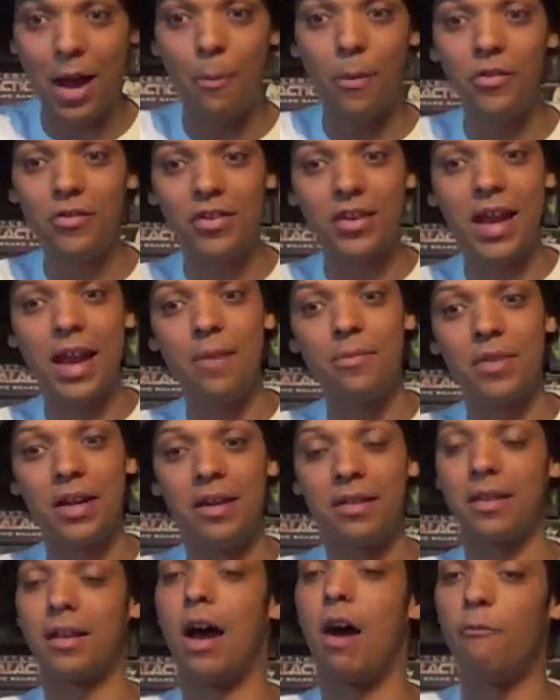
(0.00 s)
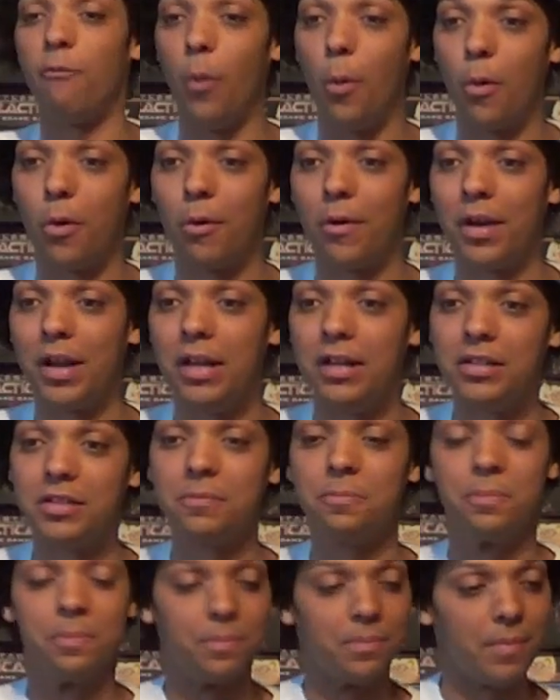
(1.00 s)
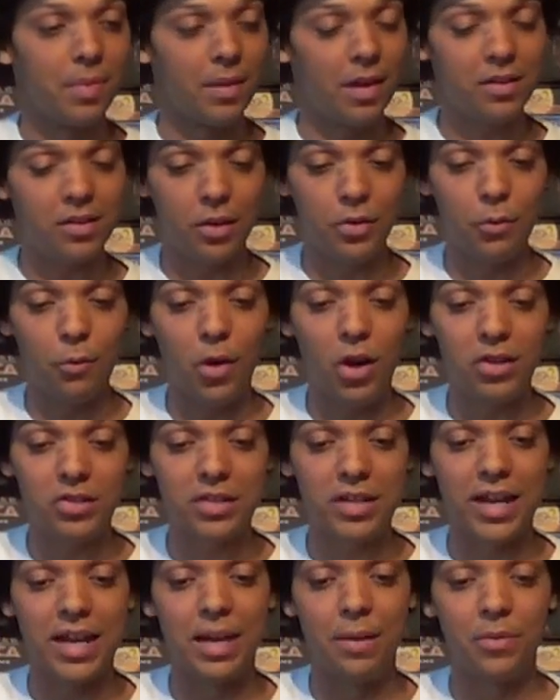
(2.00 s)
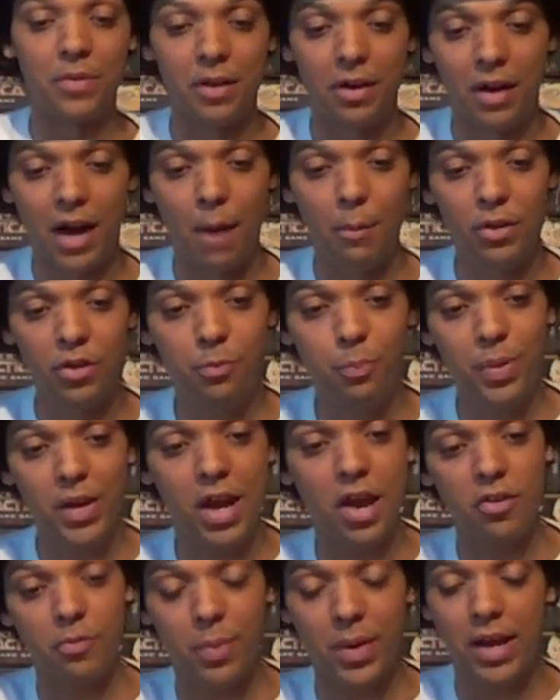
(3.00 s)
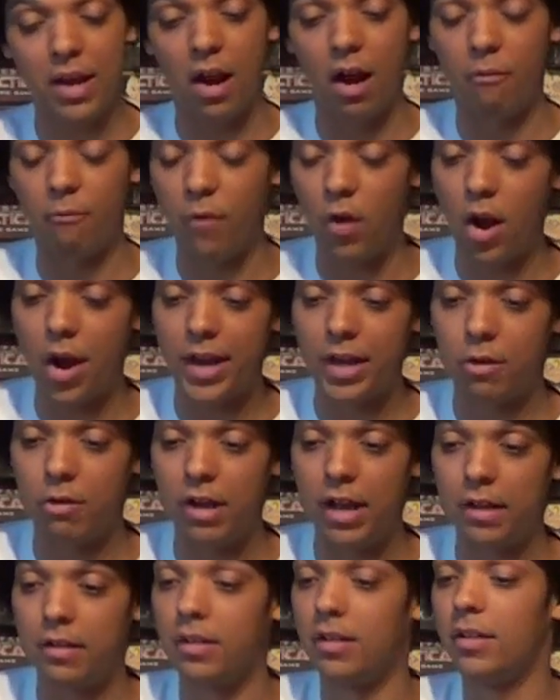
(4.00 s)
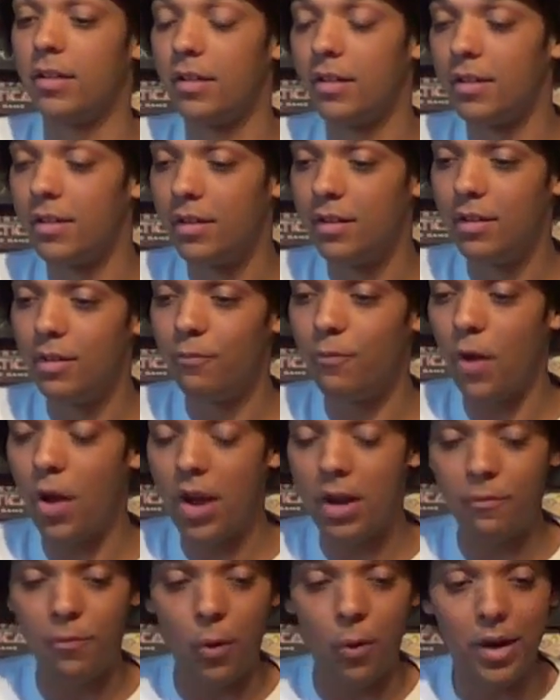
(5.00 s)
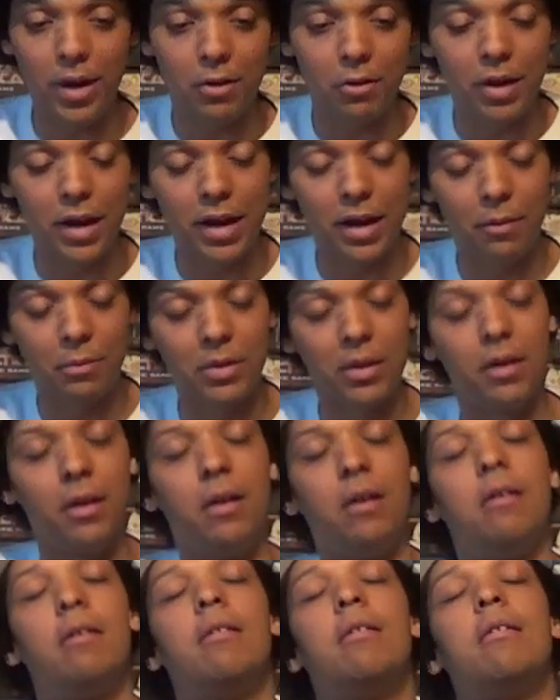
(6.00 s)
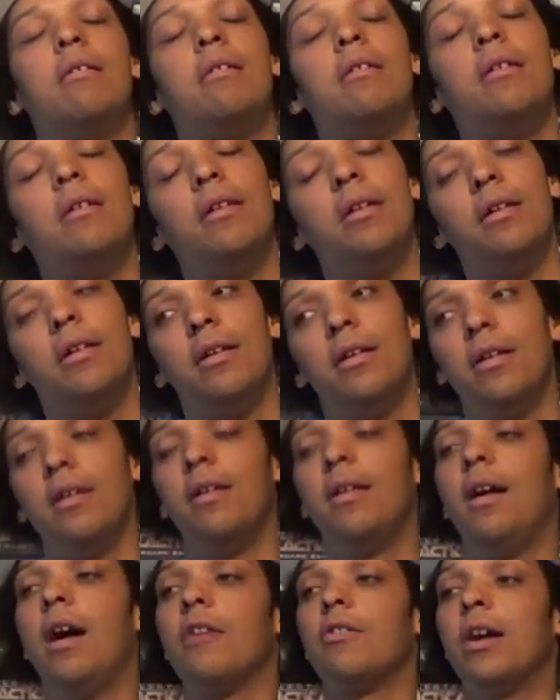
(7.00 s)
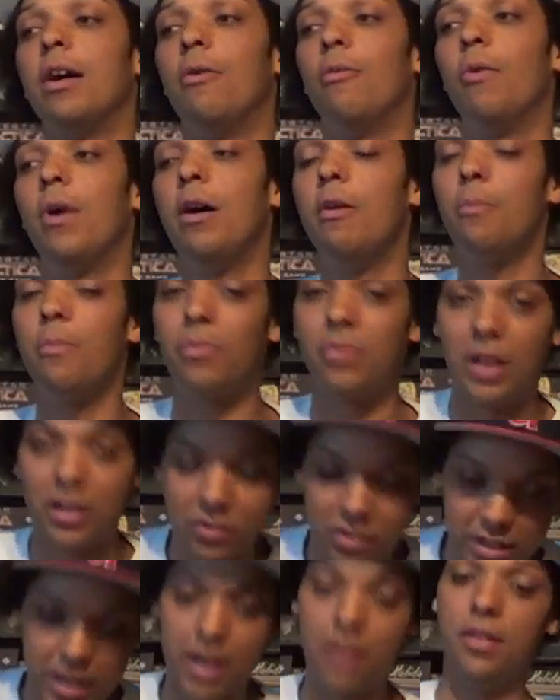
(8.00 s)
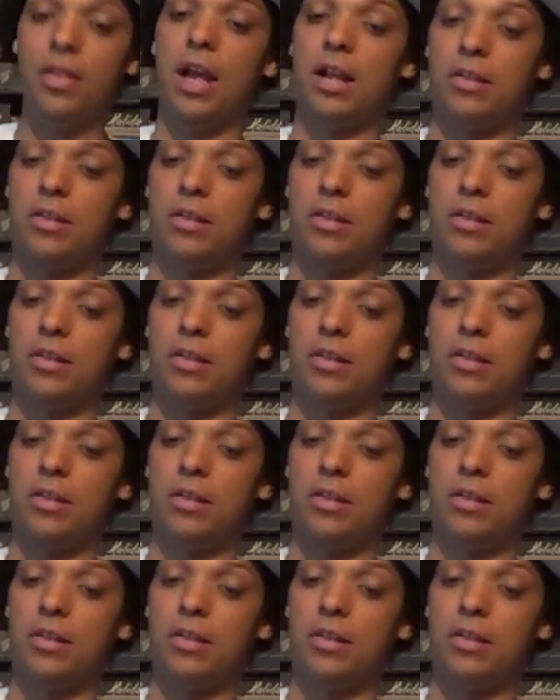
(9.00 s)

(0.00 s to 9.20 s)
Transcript: how much is the games each? Like, 4 quid each. It's like the worst games. are. how much PSP? Like, 30 quid. 30, 40 quid. I'm like, oh. I was like, well, that's the end of